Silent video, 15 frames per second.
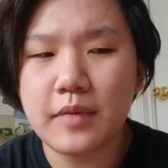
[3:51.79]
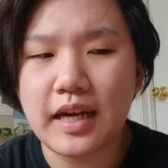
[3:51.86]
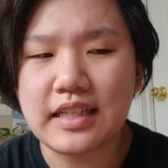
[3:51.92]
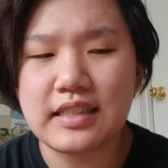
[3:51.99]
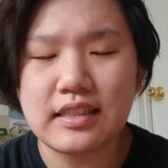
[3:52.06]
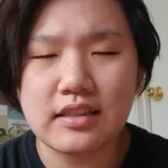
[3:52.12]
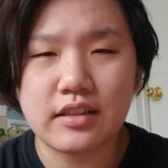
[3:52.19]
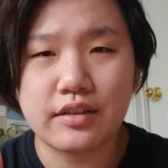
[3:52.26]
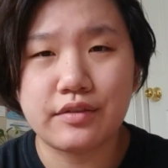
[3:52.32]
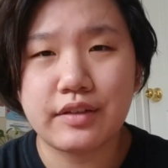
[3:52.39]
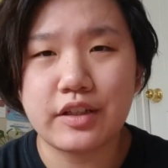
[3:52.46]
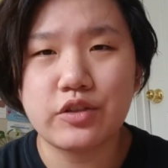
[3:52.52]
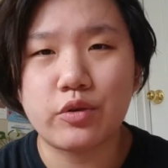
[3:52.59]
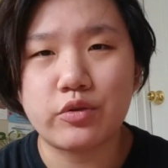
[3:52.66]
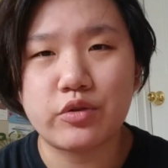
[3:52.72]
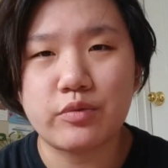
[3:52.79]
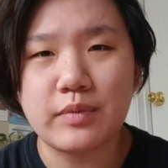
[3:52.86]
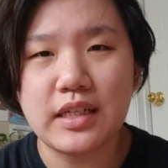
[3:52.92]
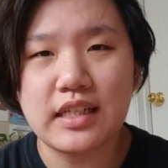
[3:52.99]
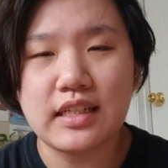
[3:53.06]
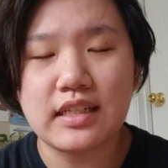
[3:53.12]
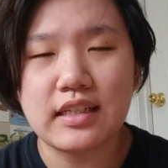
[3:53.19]
idea of like social
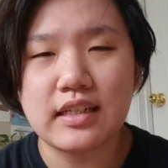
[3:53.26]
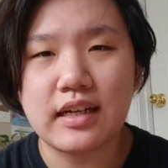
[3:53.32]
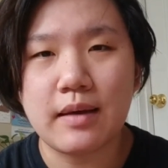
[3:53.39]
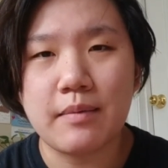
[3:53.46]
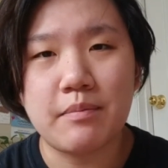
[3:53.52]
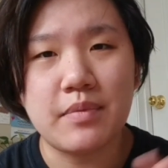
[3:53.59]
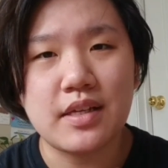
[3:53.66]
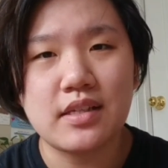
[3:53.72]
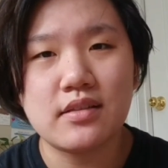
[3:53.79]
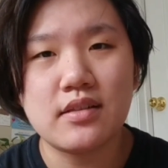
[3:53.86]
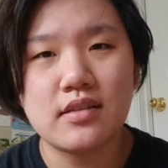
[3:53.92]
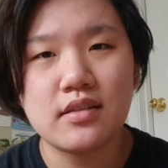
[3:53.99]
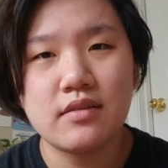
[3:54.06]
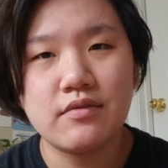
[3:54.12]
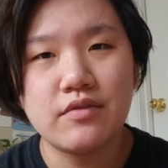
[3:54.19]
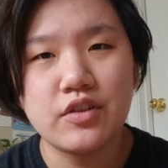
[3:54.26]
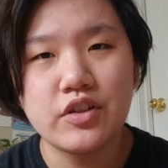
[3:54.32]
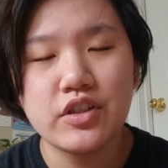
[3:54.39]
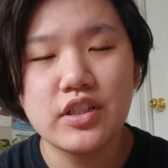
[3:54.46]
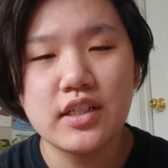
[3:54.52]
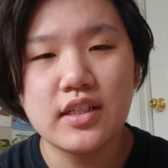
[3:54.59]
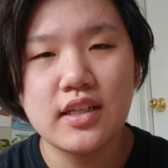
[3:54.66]
media and business
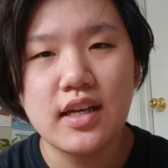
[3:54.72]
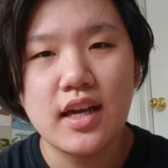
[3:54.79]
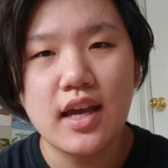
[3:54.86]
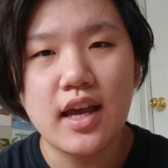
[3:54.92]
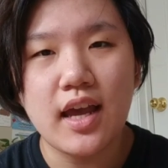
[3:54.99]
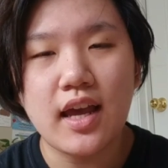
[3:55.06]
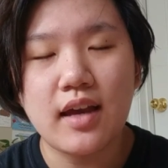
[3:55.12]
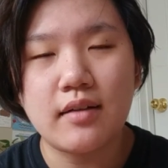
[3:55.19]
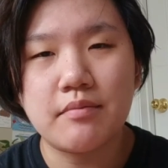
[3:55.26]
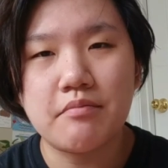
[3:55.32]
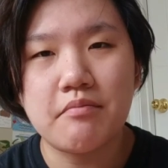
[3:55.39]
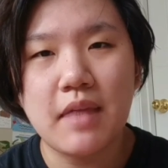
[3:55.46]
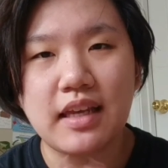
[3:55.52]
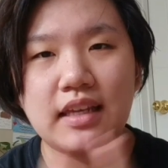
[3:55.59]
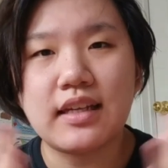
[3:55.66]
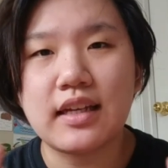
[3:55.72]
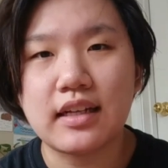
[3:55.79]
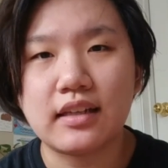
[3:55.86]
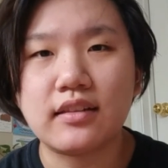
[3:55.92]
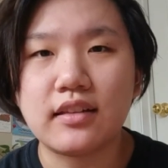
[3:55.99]
converging and making it a